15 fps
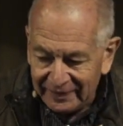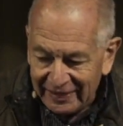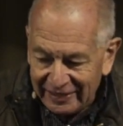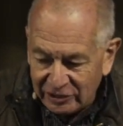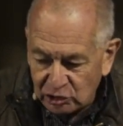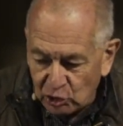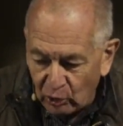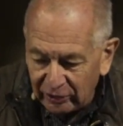
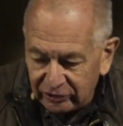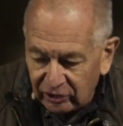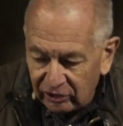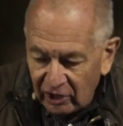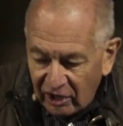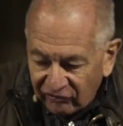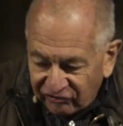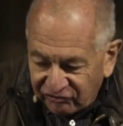He's going to
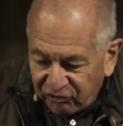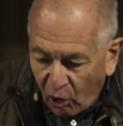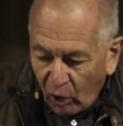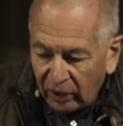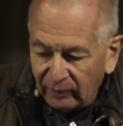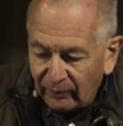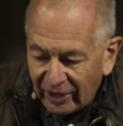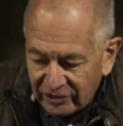
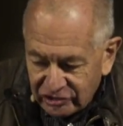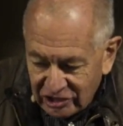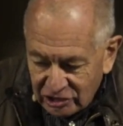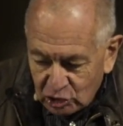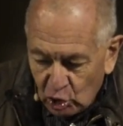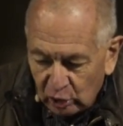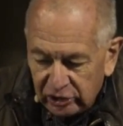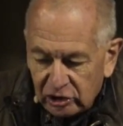form us. He's
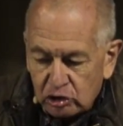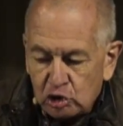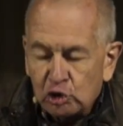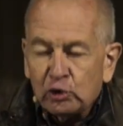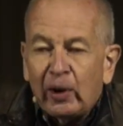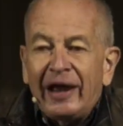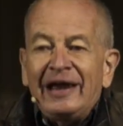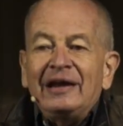going to
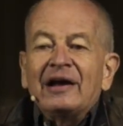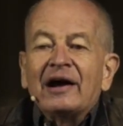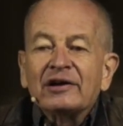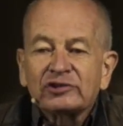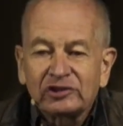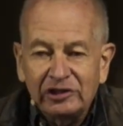train us.